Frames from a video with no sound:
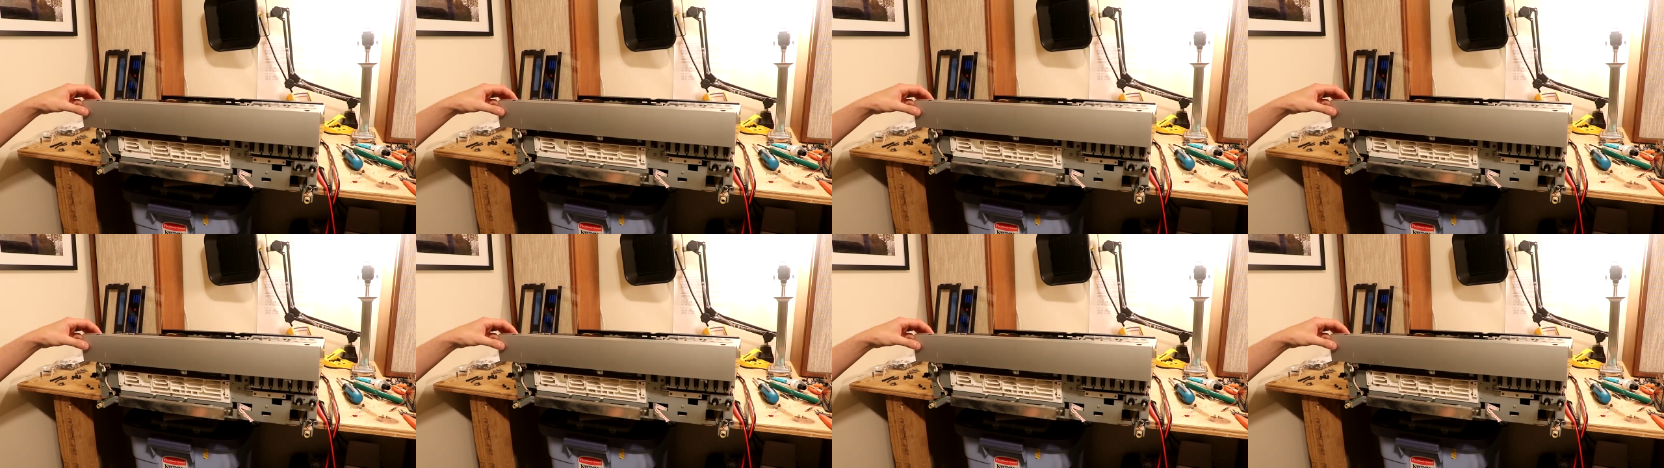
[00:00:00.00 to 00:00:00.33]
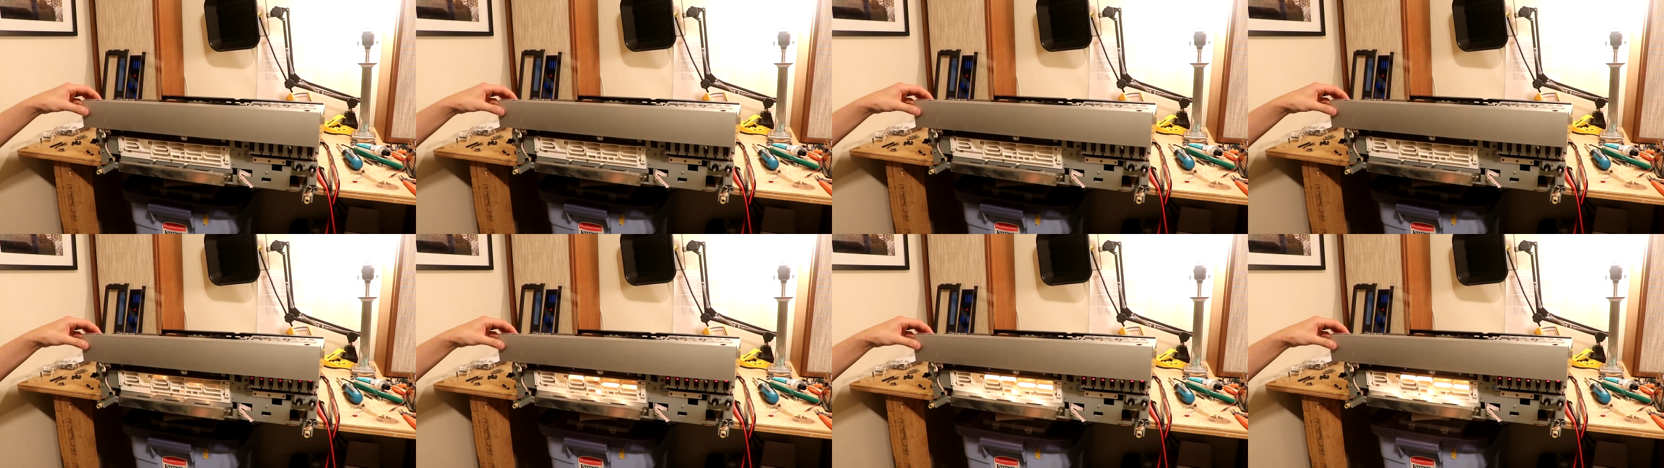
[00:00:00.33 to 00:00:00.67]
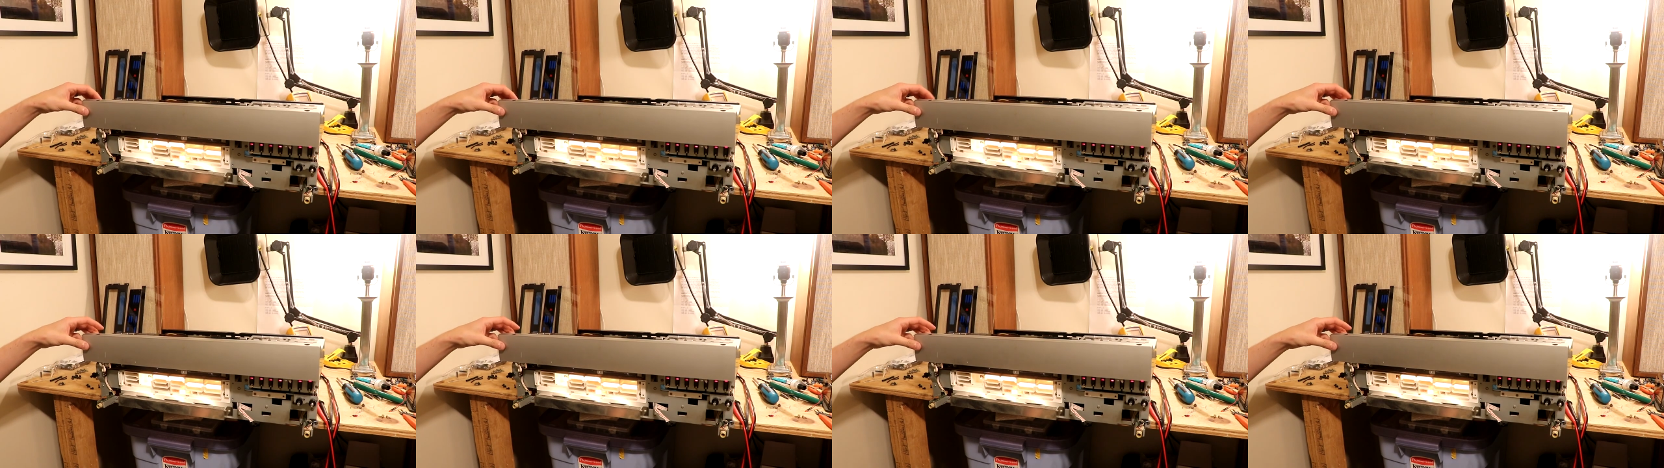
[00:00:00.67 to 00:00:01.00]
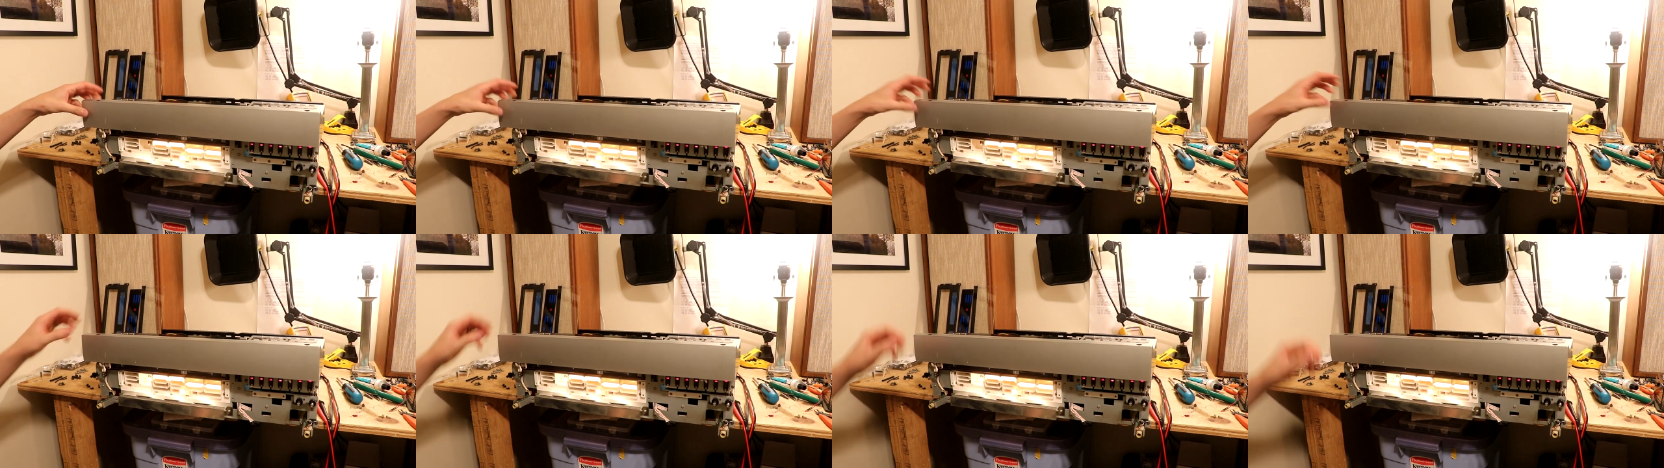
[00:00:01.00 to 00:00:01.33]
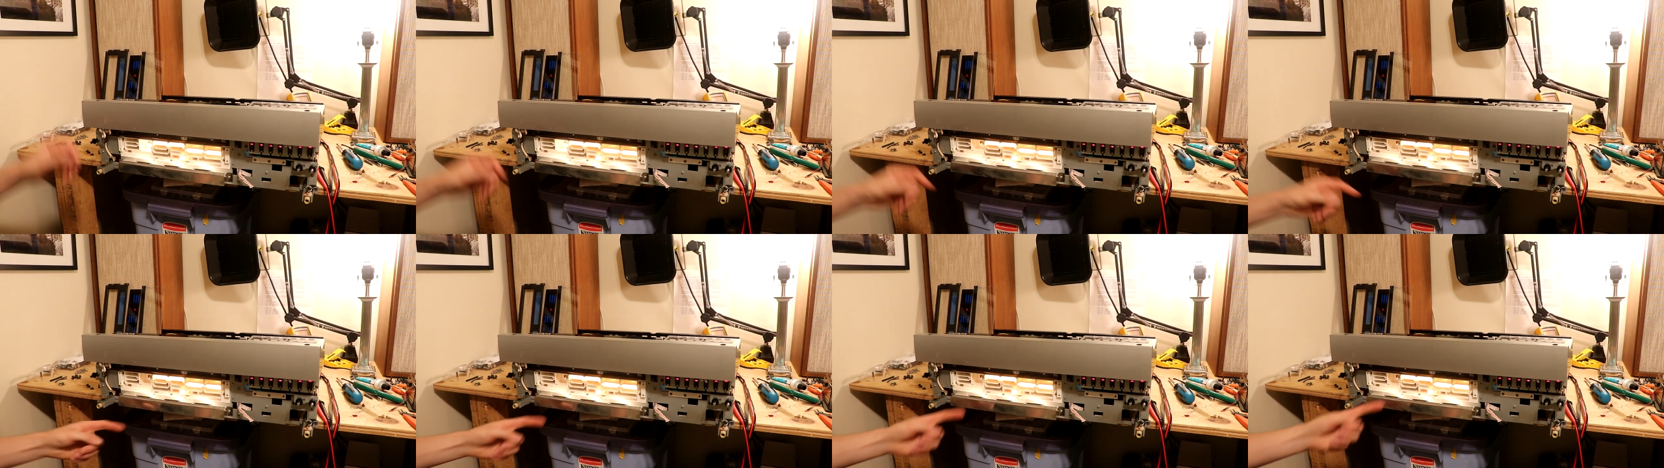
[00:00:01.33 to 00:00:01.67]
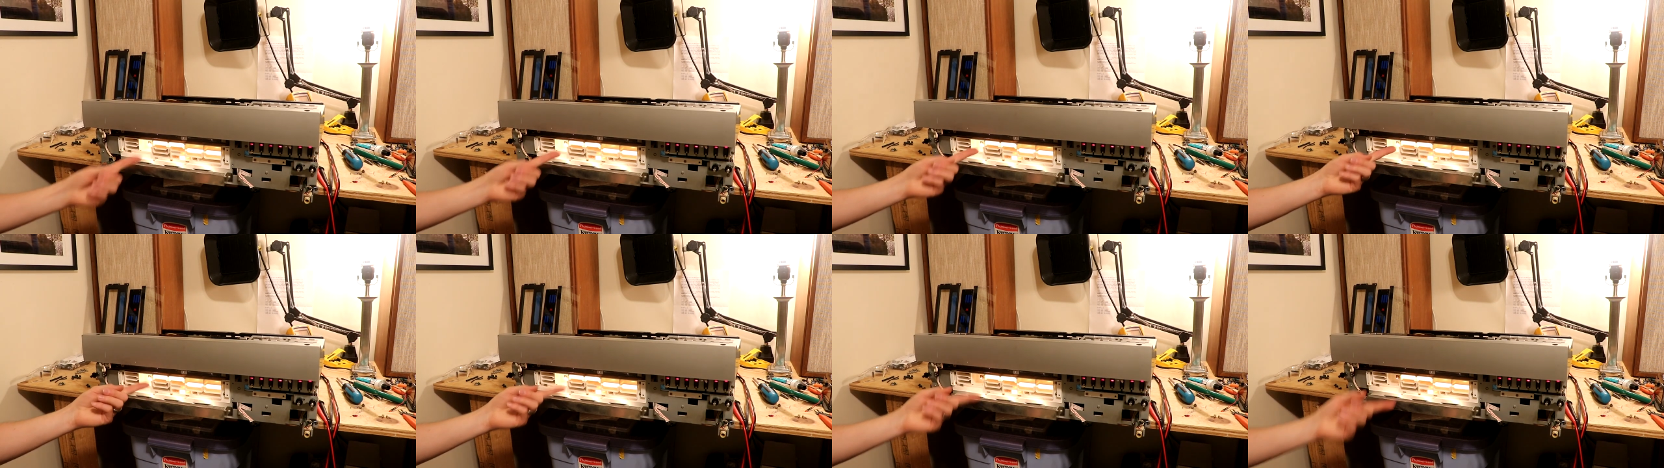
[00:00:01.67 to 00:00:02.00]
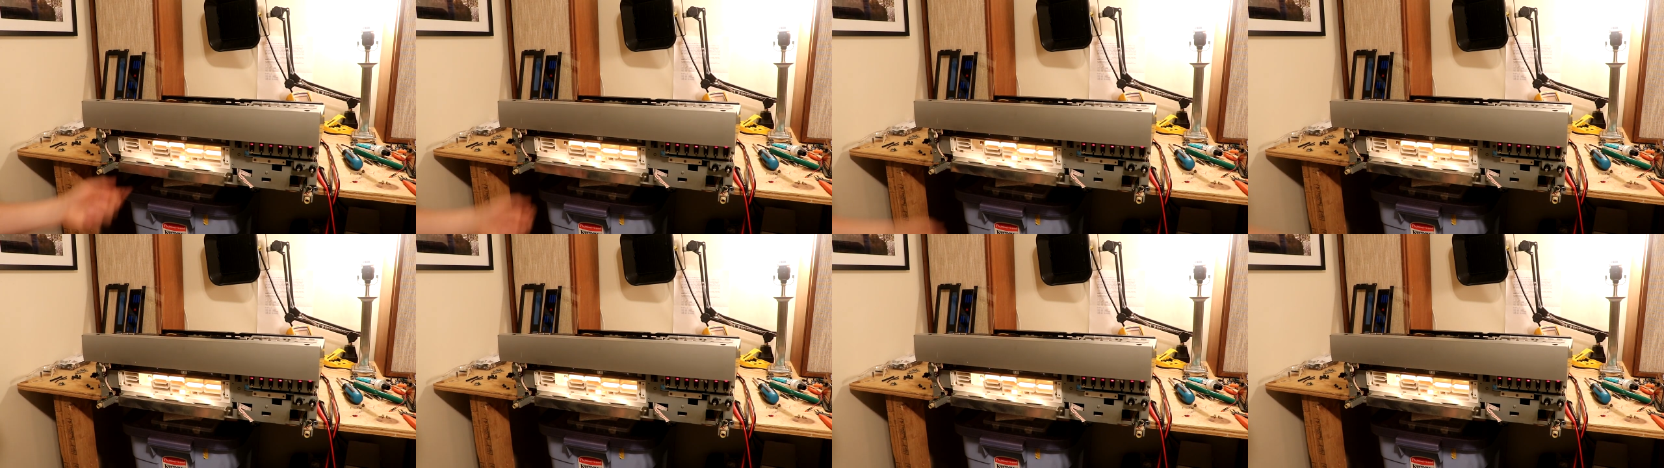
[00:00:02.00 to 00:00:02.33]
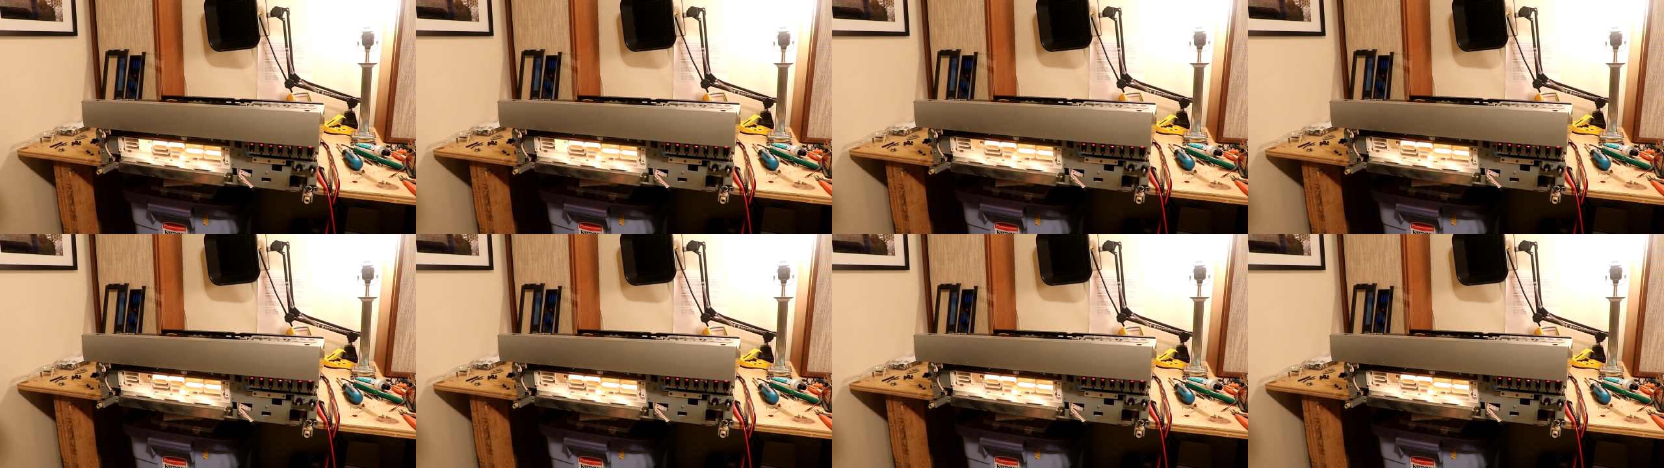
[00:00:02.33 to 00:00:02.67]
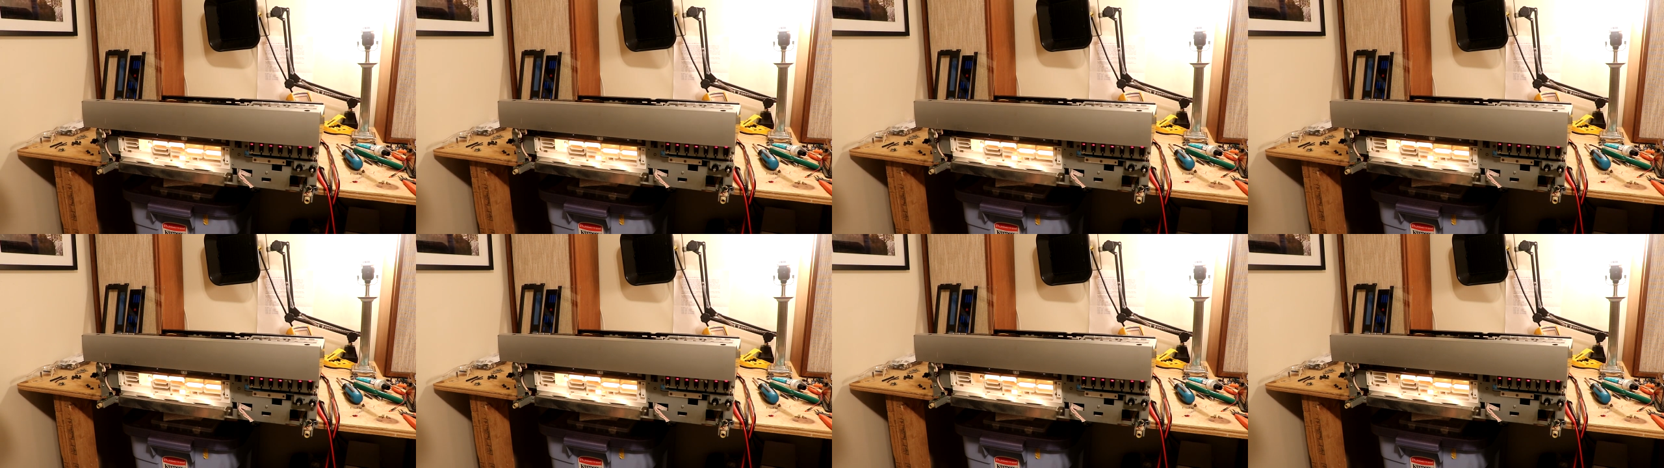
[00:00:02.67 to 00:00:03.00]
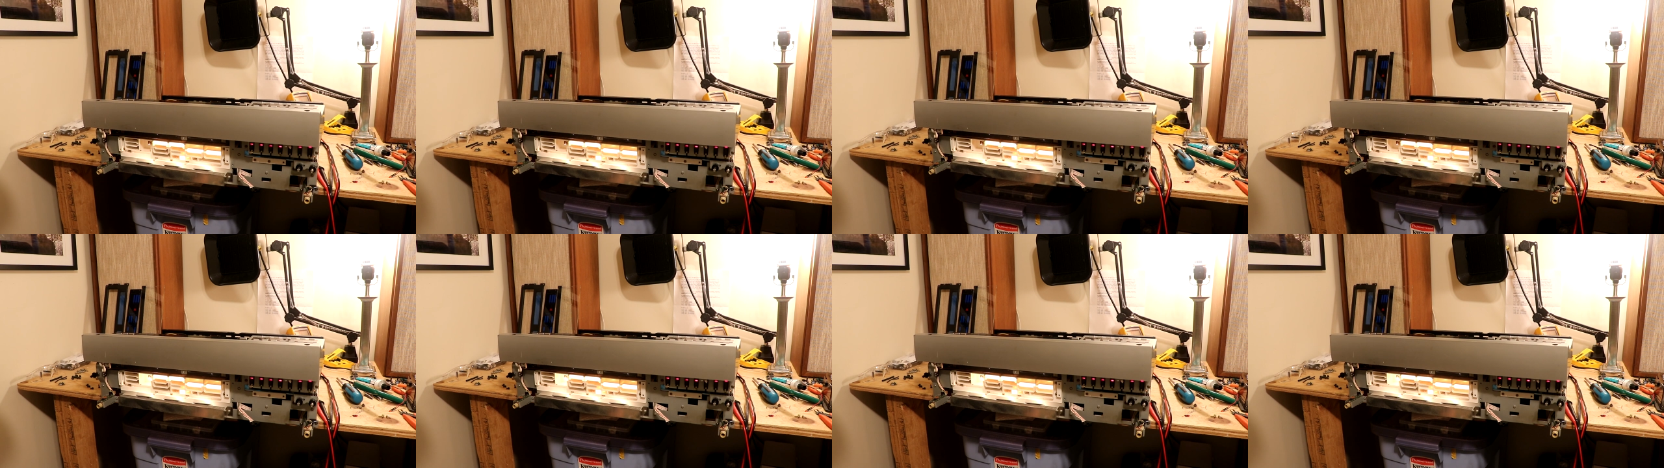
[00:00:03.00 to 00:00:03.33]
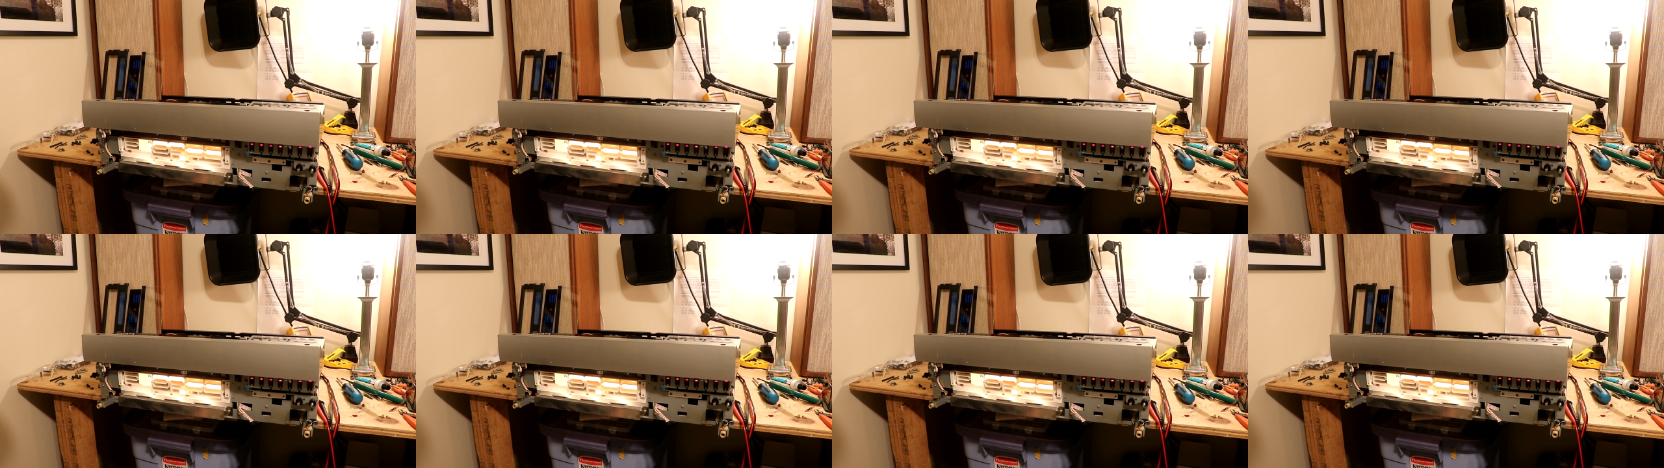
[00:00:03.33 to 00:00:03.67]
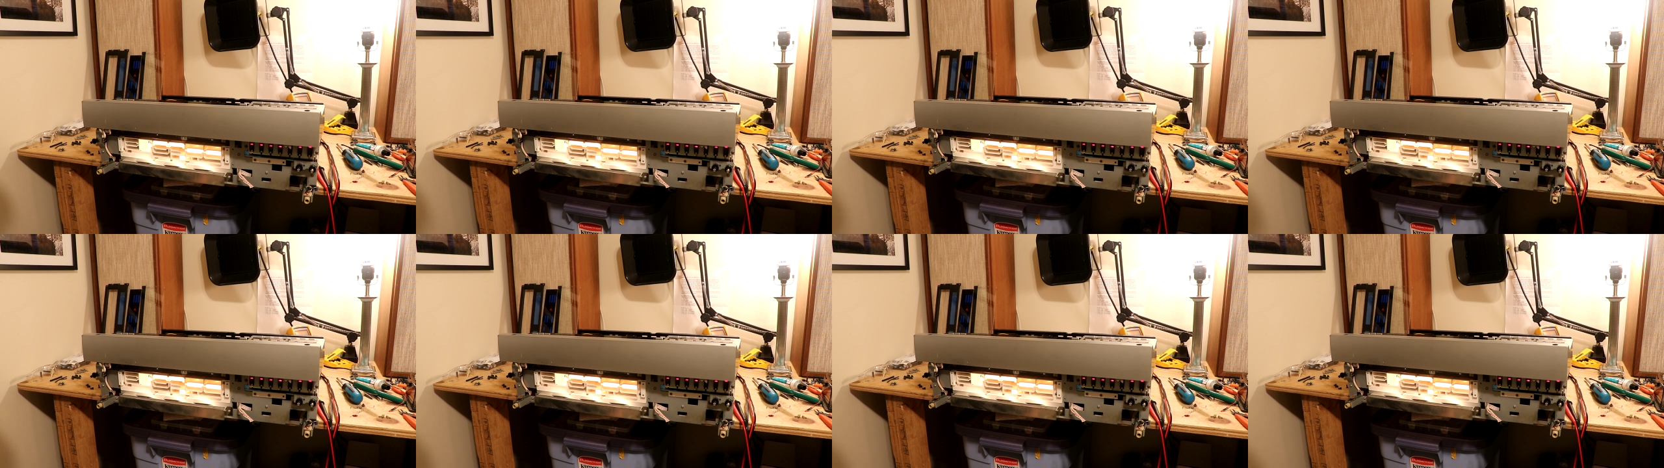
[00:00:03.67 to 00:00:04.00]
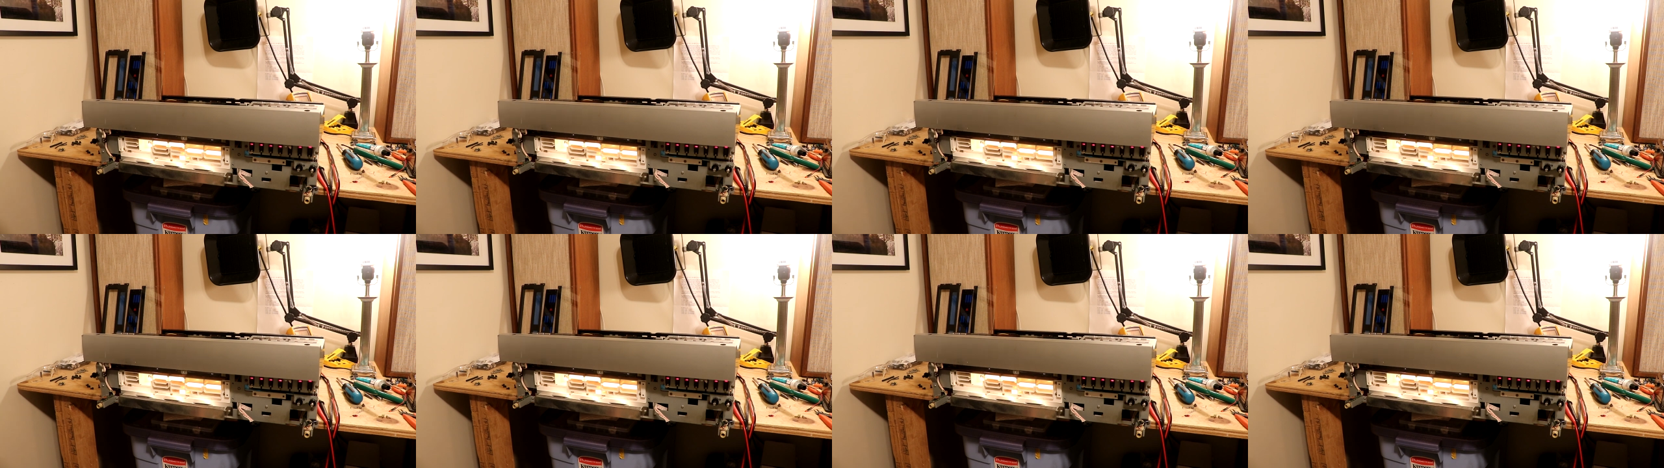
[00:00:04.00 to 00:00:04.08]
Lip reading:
No face is visible, so there are no lips to read.